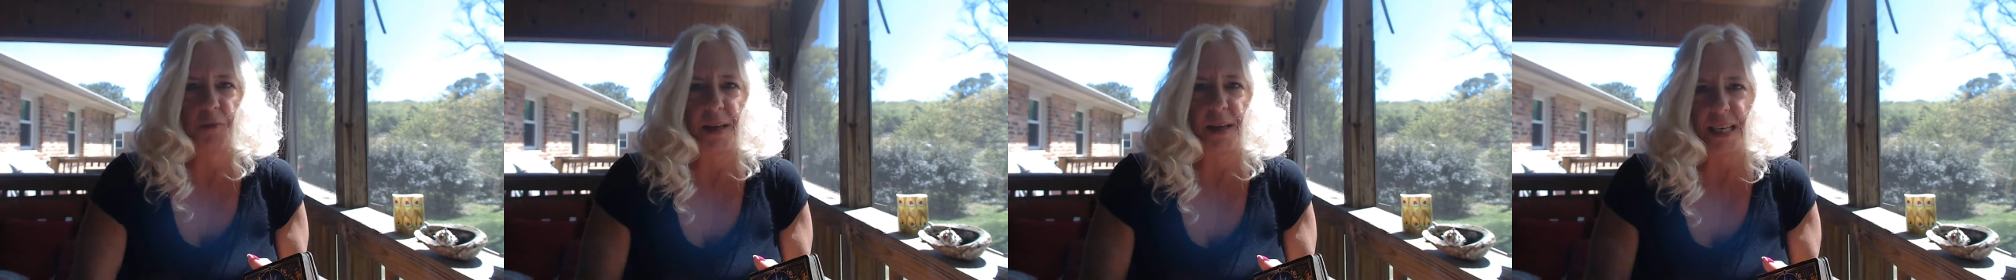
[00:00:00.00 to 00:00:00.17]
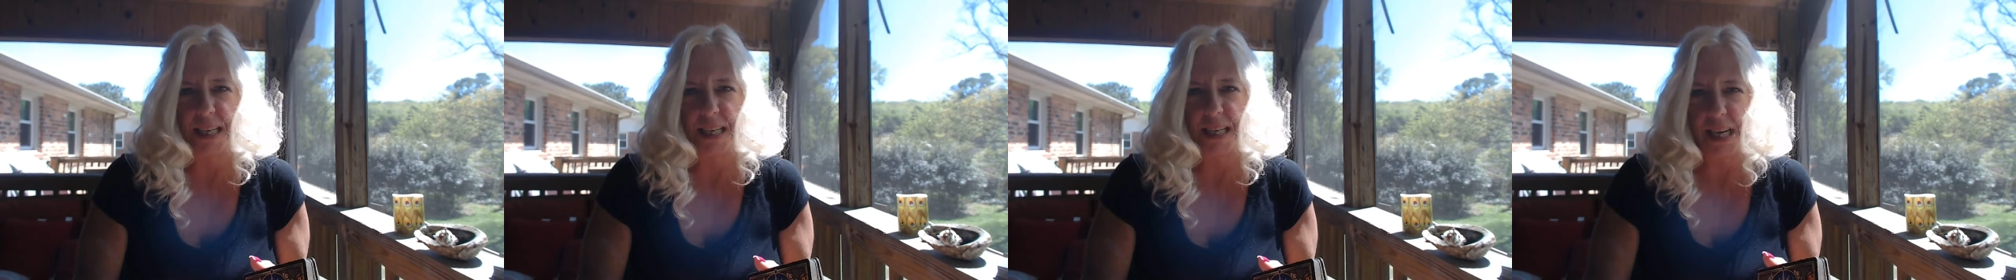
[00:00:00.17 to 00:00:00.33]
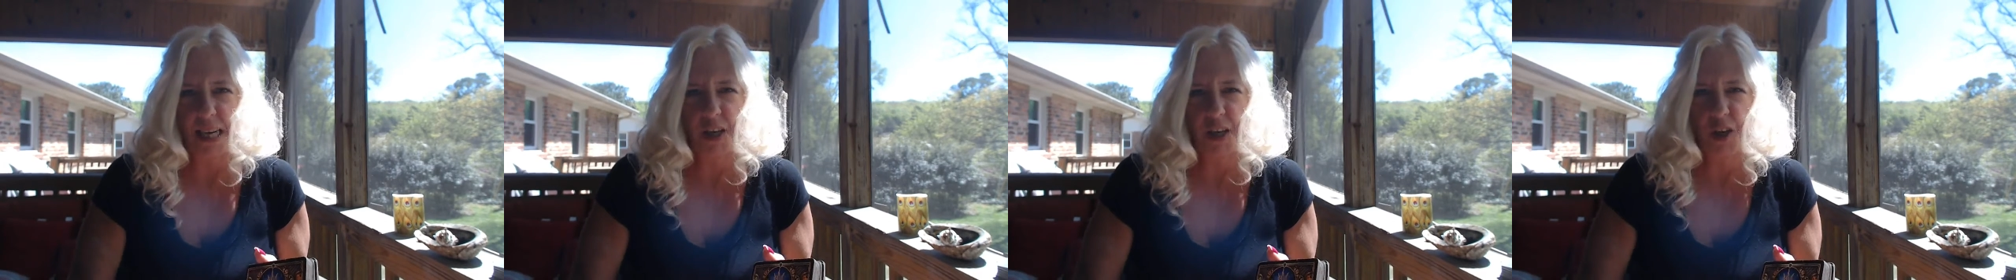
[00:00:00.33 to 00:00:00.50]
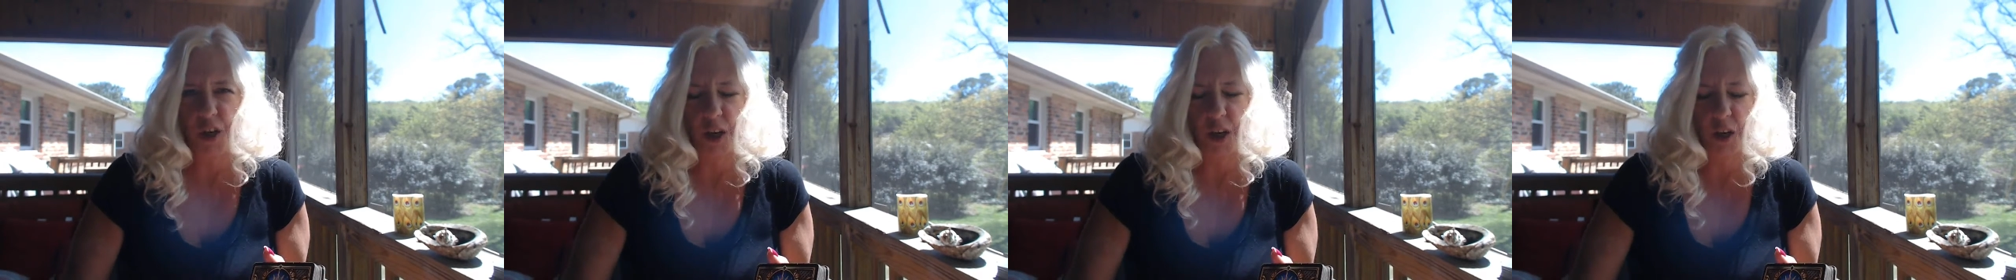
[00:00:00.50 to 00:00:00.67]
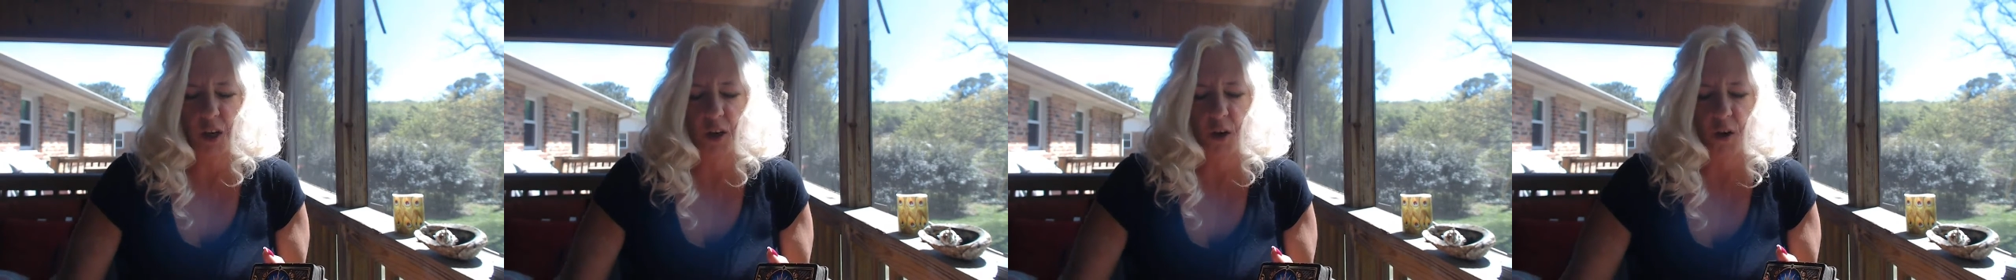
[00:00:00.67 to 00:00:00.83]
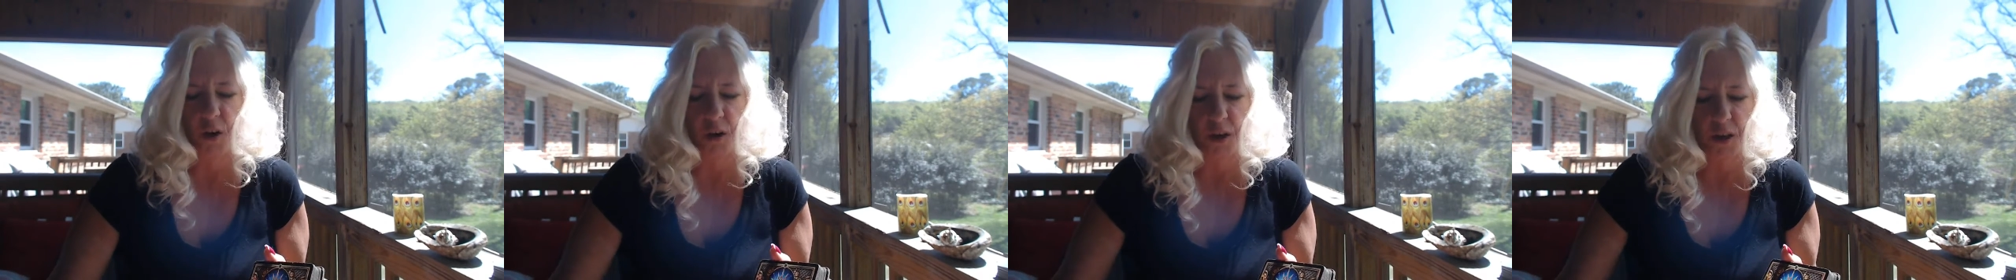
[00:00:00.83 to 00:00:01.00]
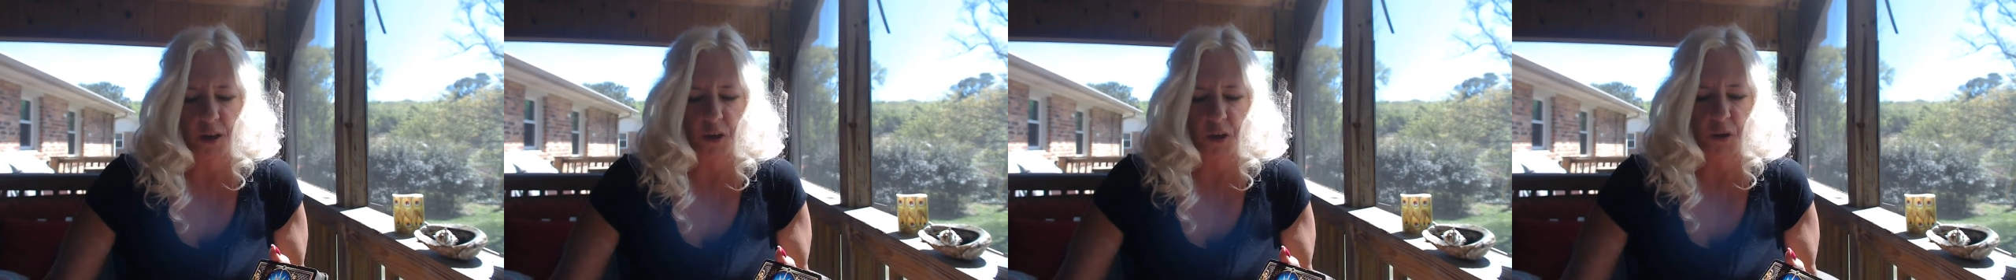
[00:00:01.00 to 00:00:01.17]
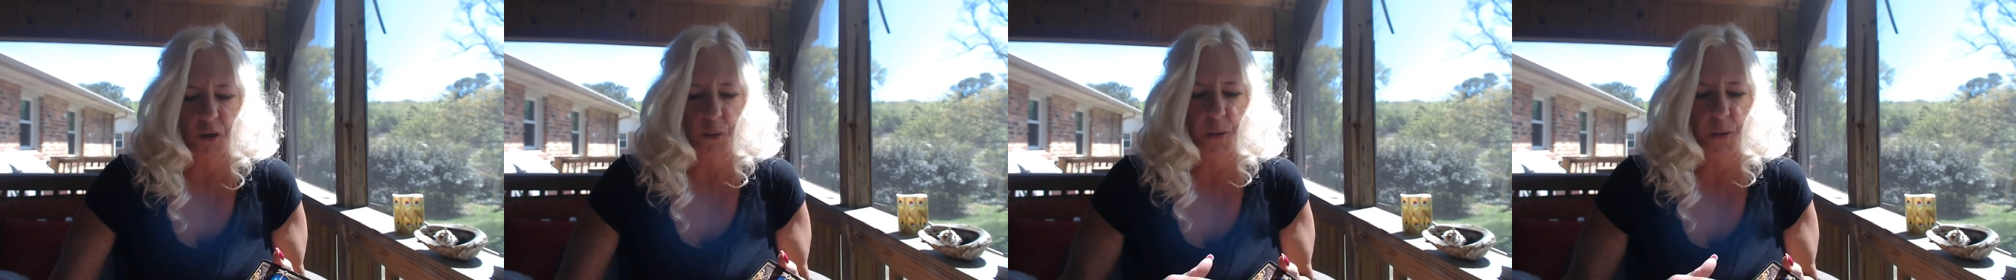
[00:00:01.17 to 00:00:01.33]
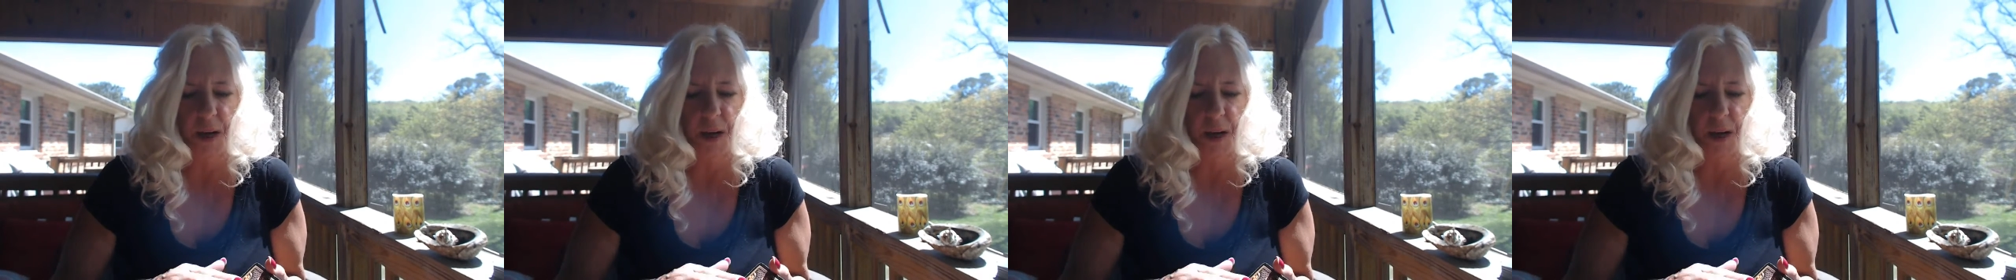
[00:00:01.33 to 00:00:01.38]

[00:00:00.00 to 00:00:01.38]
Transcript: meditation card as